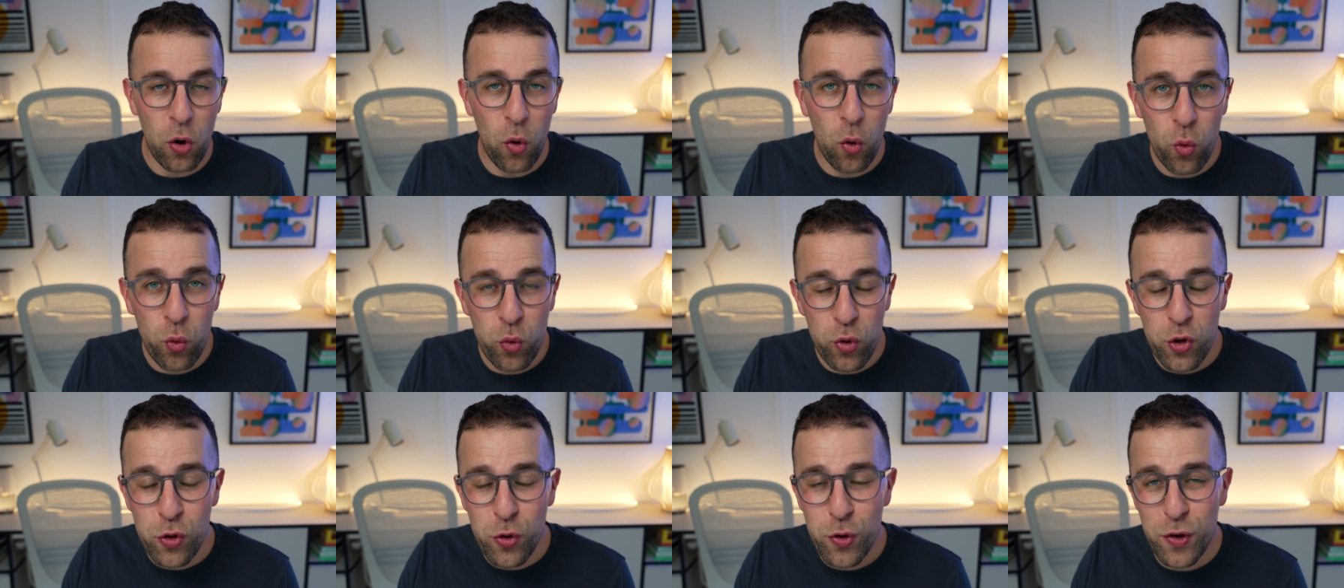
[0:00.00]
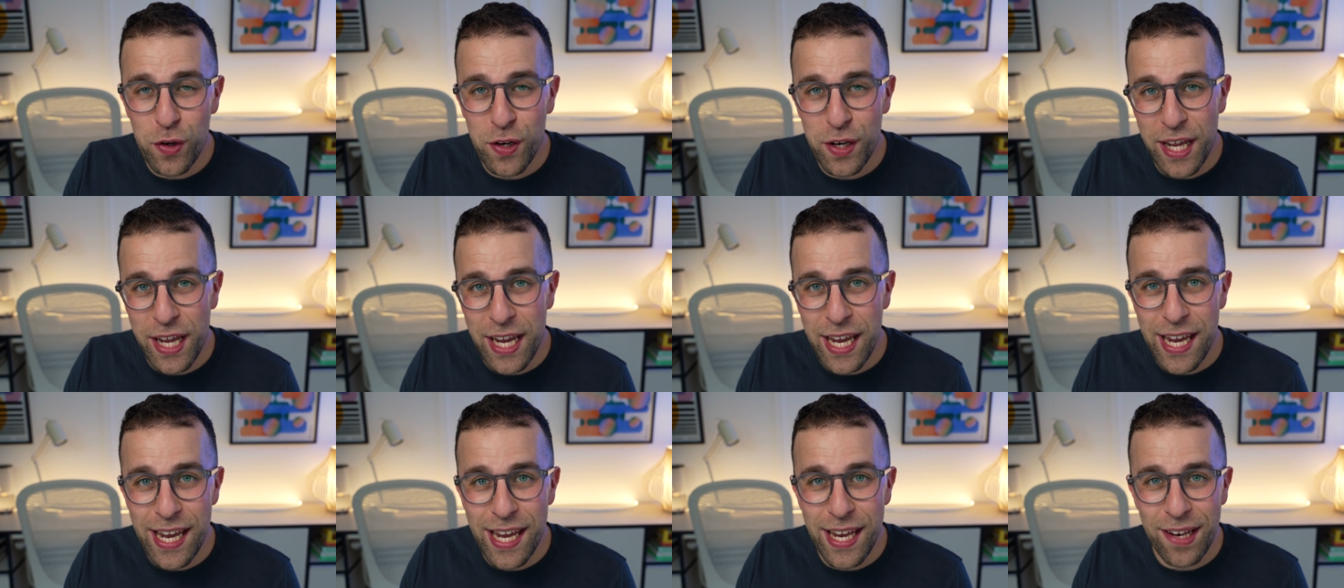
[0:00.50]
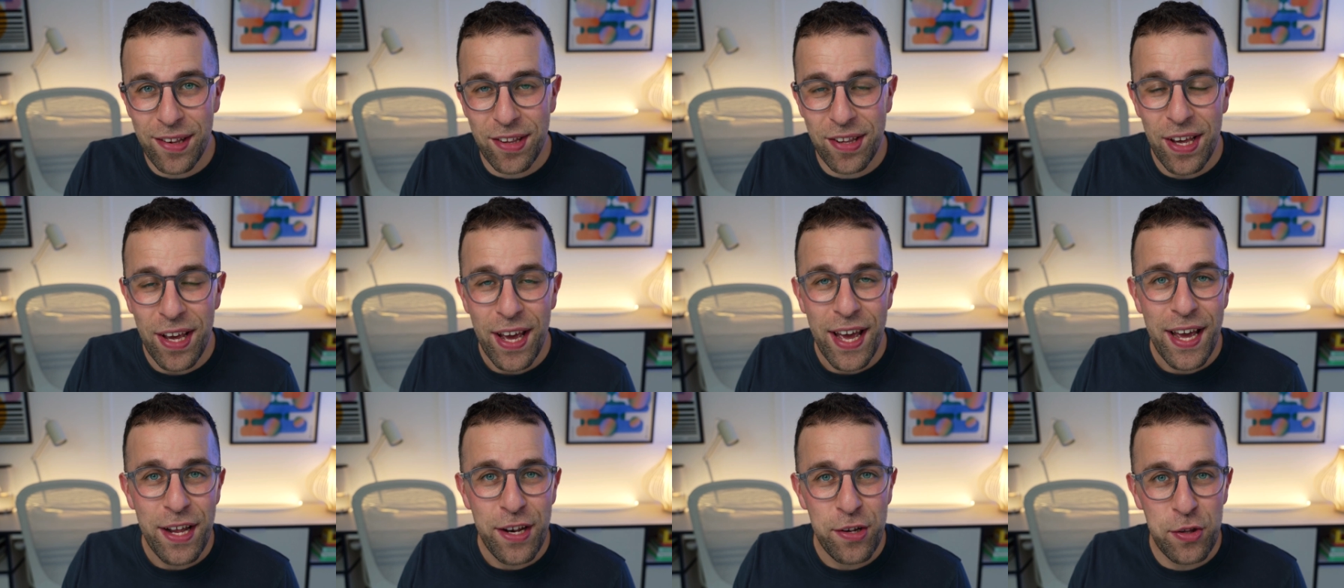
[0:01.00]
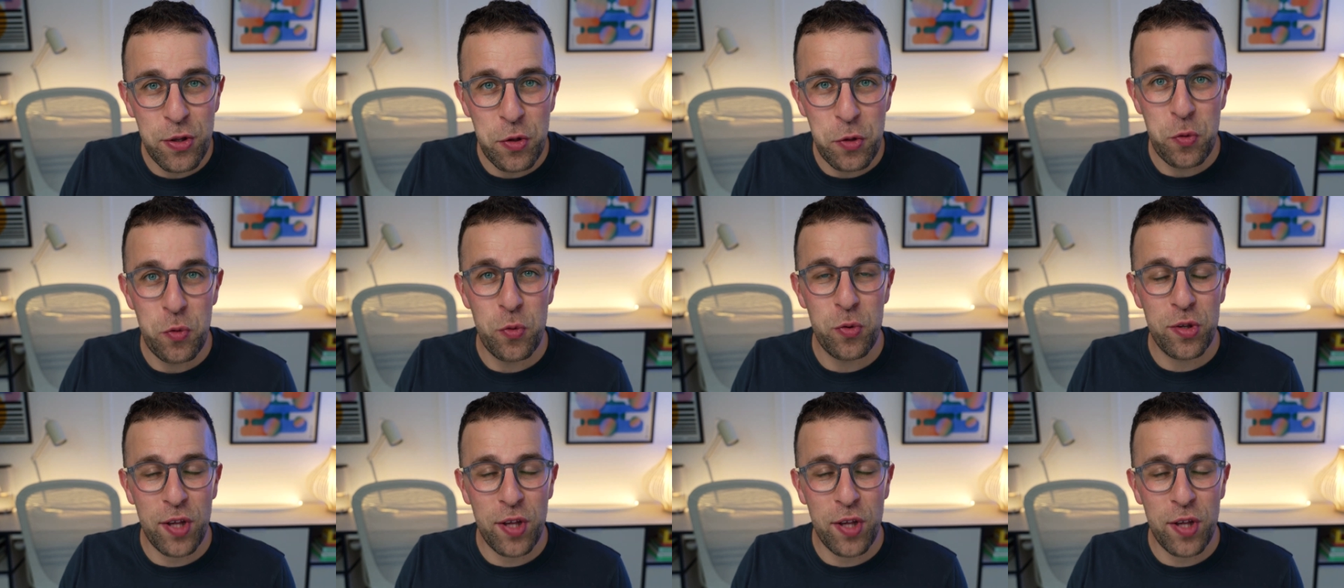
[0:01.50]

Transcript: All you can eat to